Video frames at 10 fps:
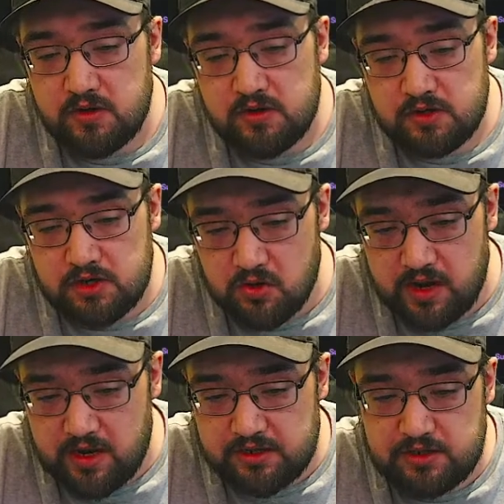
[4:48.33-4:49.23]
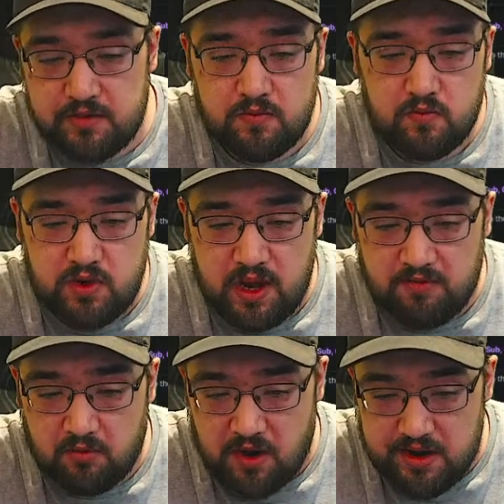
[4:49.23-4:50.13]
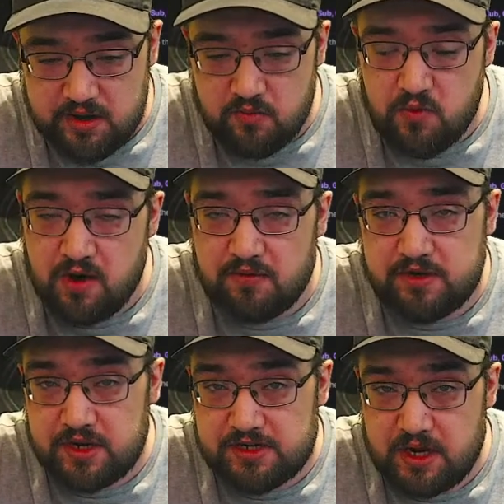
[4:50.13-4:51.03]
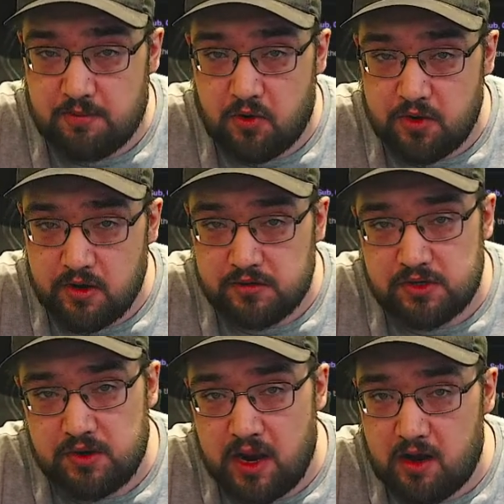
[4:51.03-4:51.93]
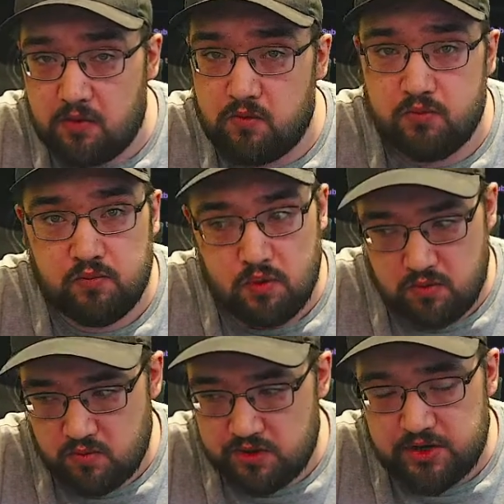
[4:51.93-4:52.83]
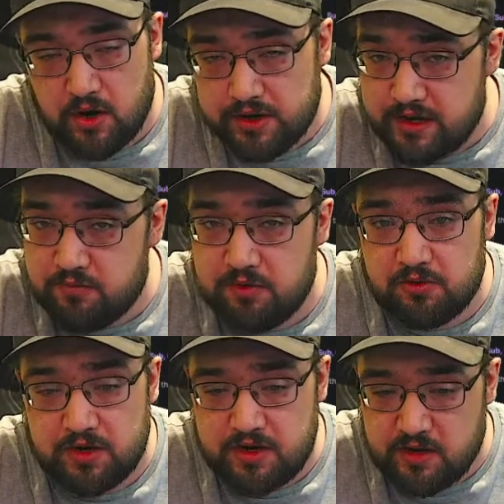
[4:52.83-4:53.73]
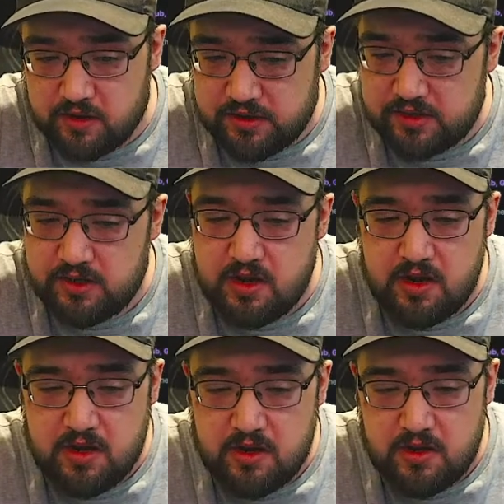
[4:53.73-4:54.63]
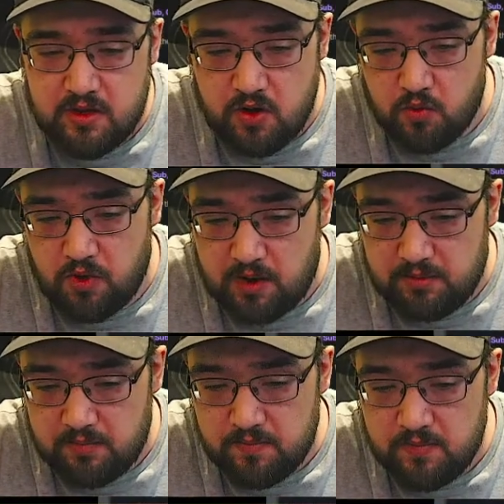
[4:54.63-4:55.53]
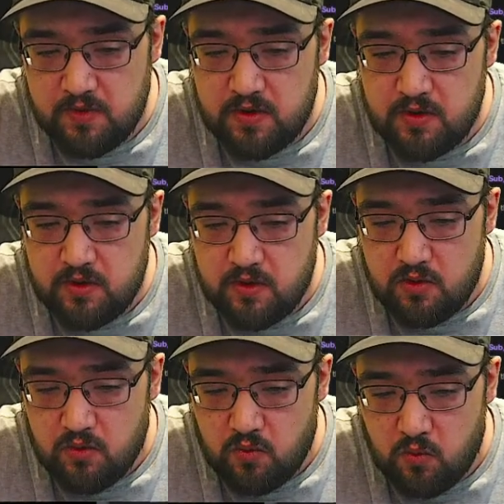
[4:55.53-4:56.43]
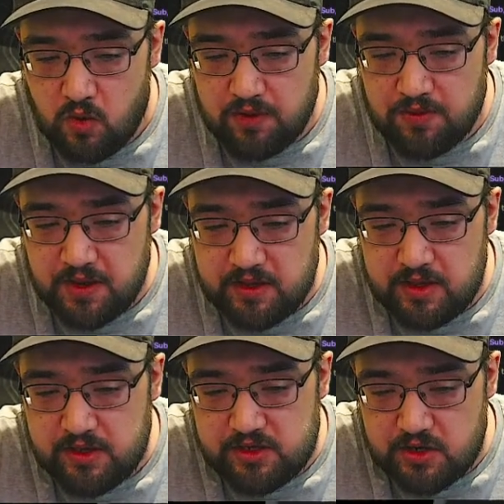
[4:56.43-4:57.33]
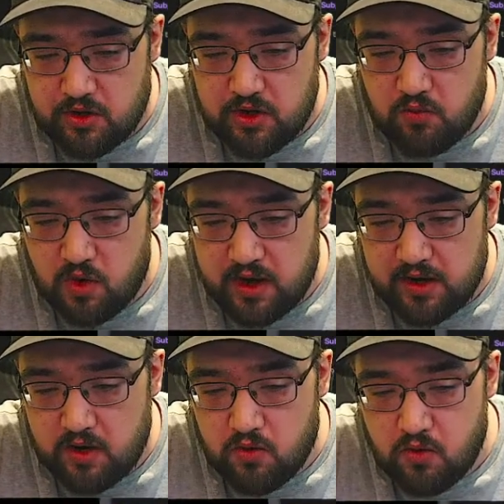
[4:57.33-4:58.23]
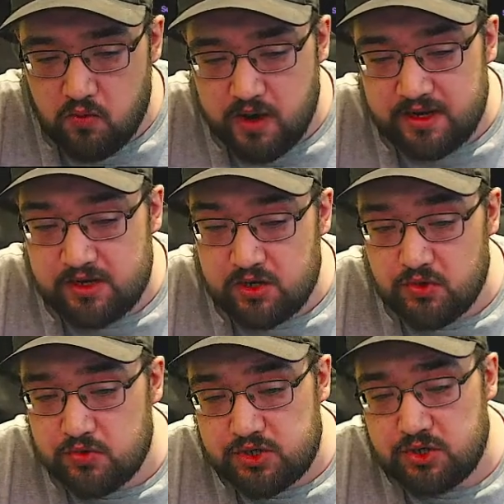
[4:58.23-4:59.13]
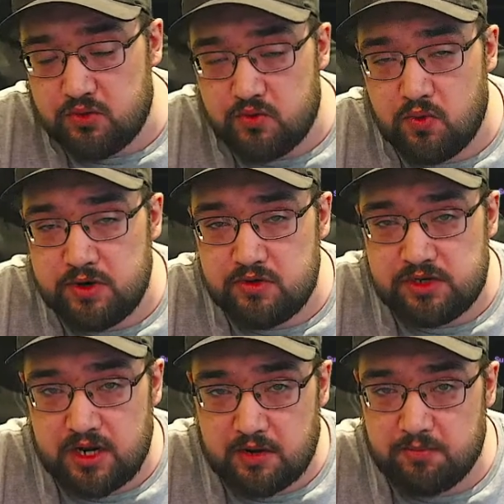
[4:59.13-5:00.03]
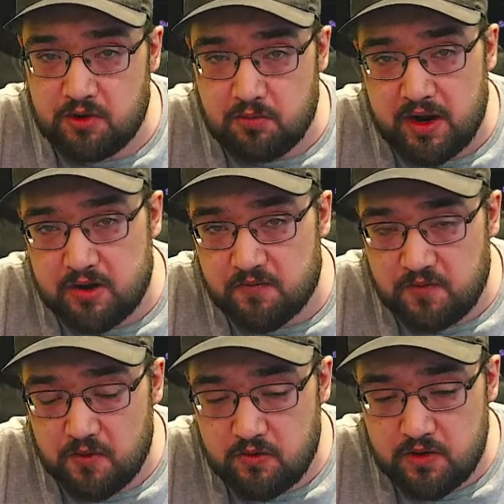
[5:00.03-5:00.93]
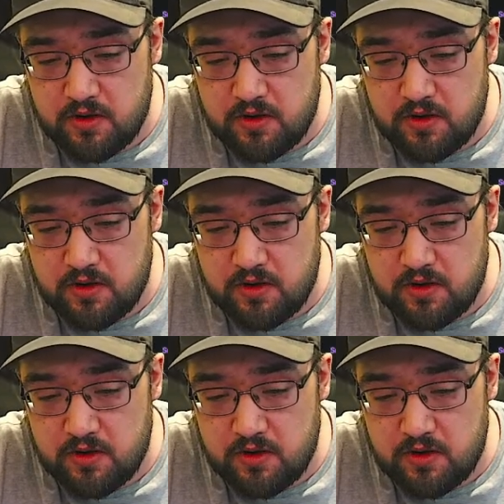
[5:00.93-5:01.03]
So guys, we have our mic, we have our desktop audio. So now when we're talking, people can hear us, no problem. One thing that you're going to want to go and do too when you set up your microphone